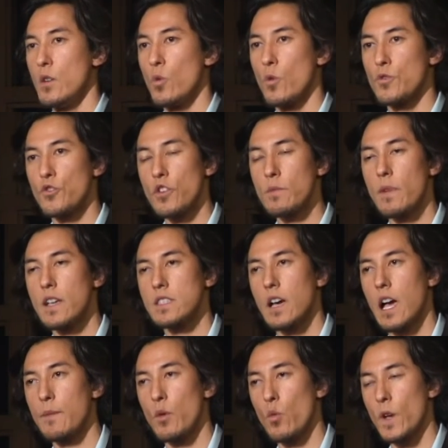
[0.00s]
Well, during my
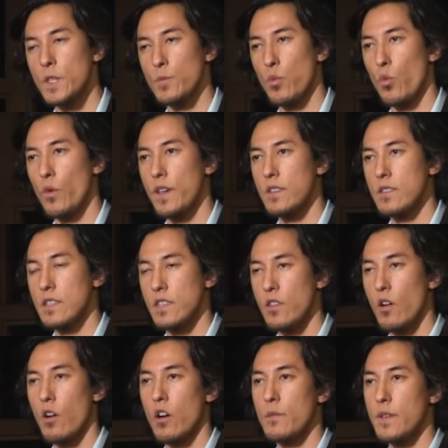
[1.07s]
time at West Point and in
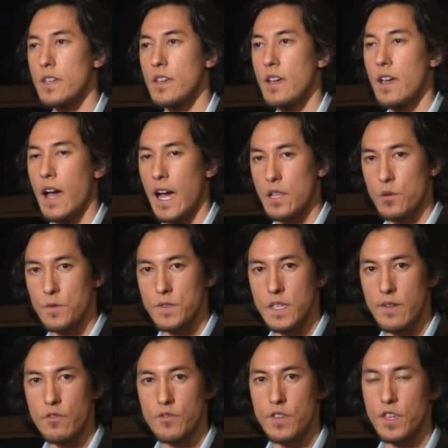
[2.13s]
the Army, I learned
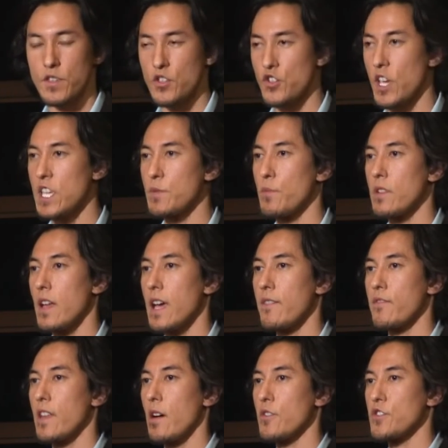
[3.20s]
several things that changed my life,
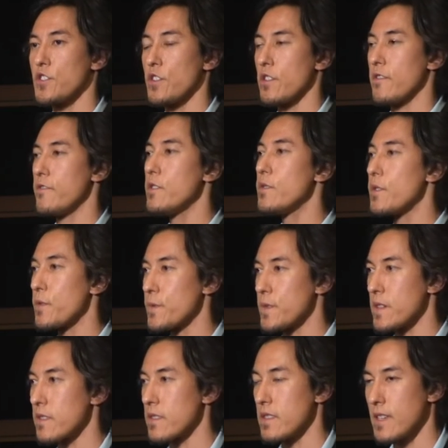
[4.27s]
and I'll share a few of those
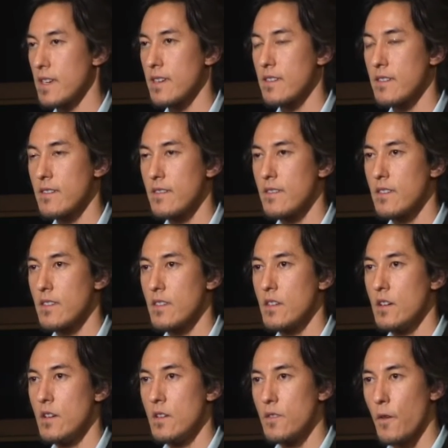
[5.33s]
things today.
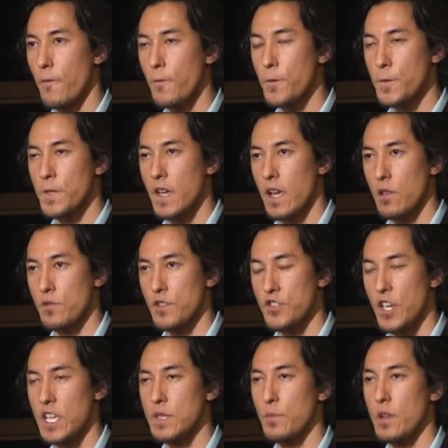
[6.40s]
The first thing I learned that
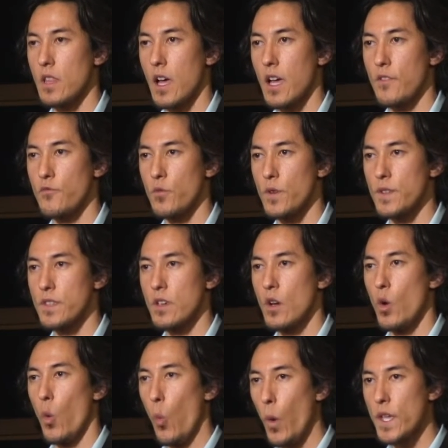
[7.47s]
changed my life was
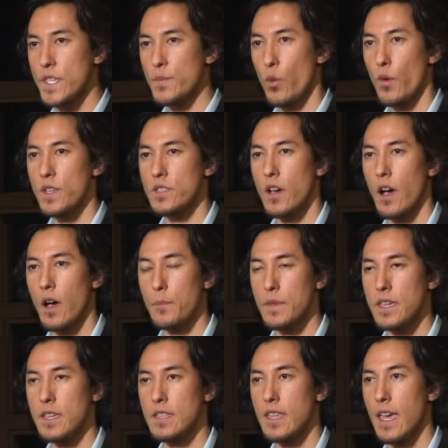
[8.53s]
West Point taught
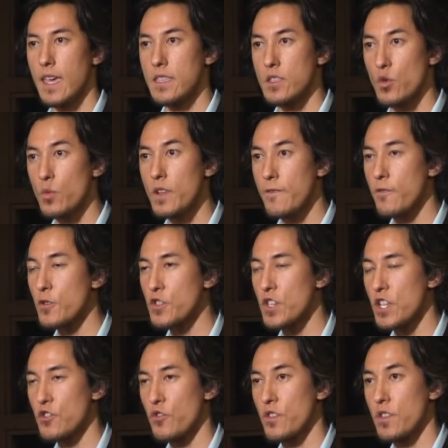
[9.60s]
me that in the 21st
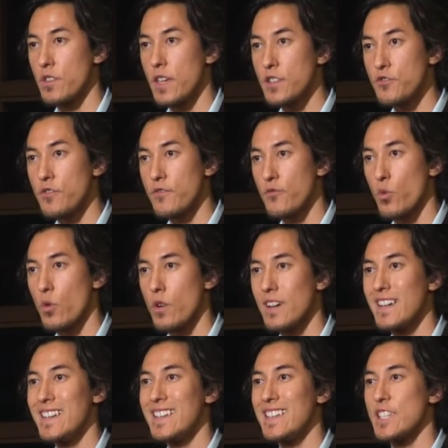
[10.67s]
century, the nature of war
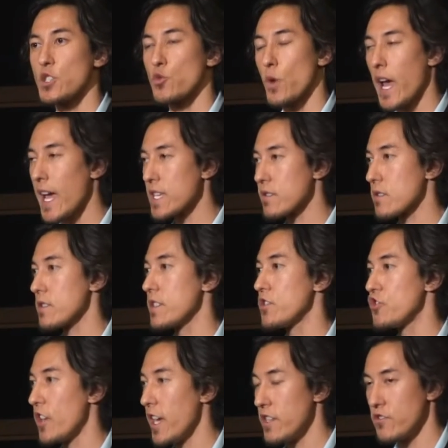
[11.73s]
is drastically
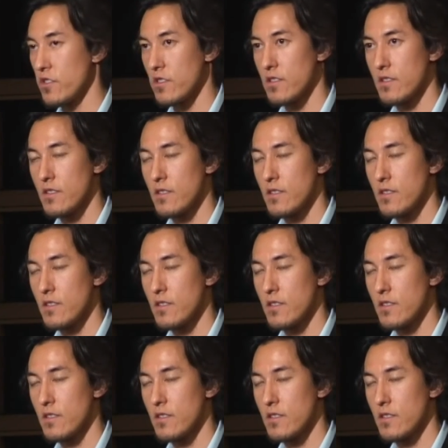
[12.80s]
changing.